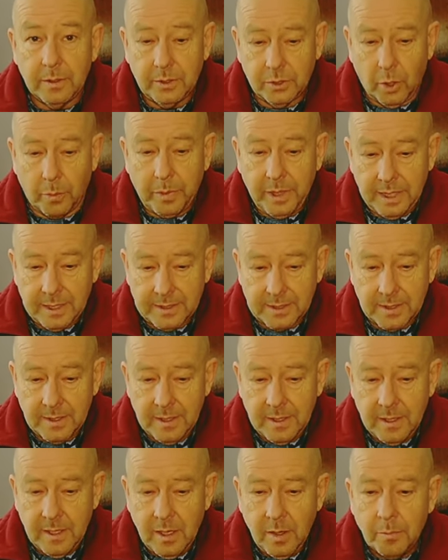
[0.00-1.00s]
topics,
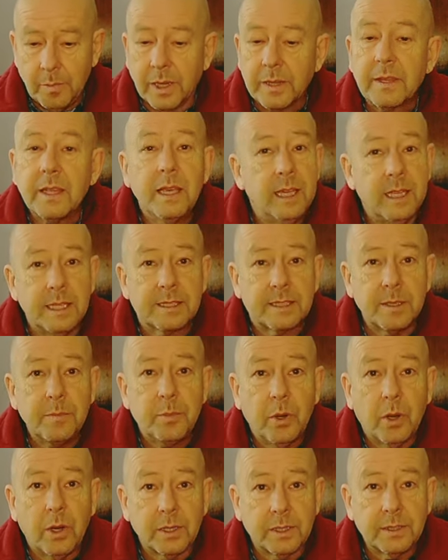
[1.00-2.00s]
but it's
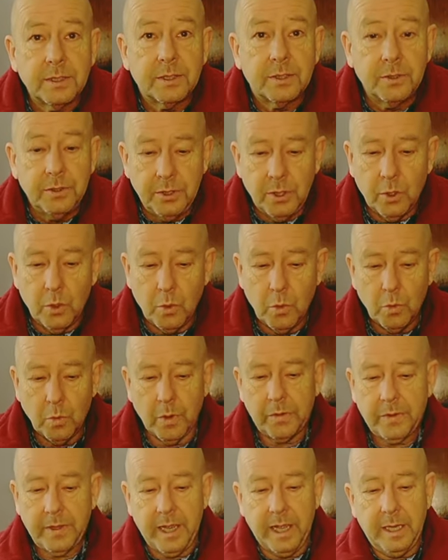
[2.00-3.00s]
important to know
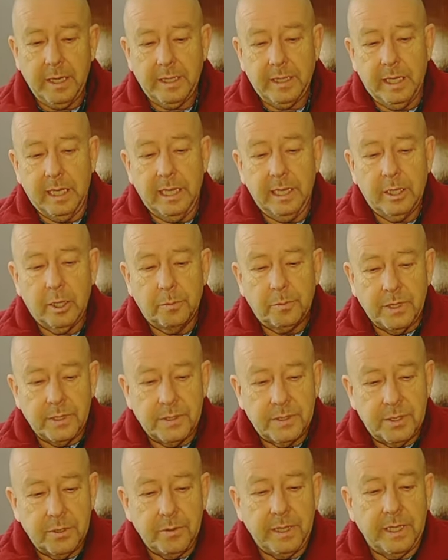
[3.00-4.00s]
what the helicopter
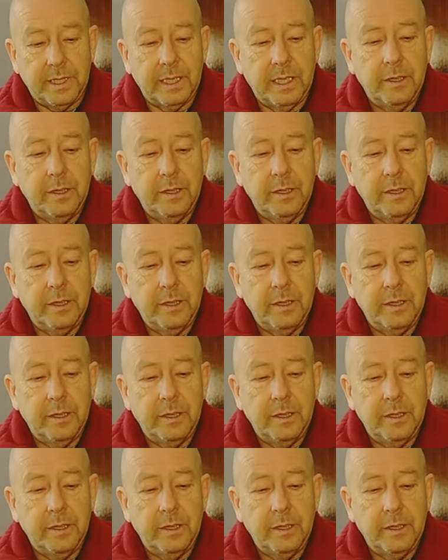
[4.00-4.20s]
is doing.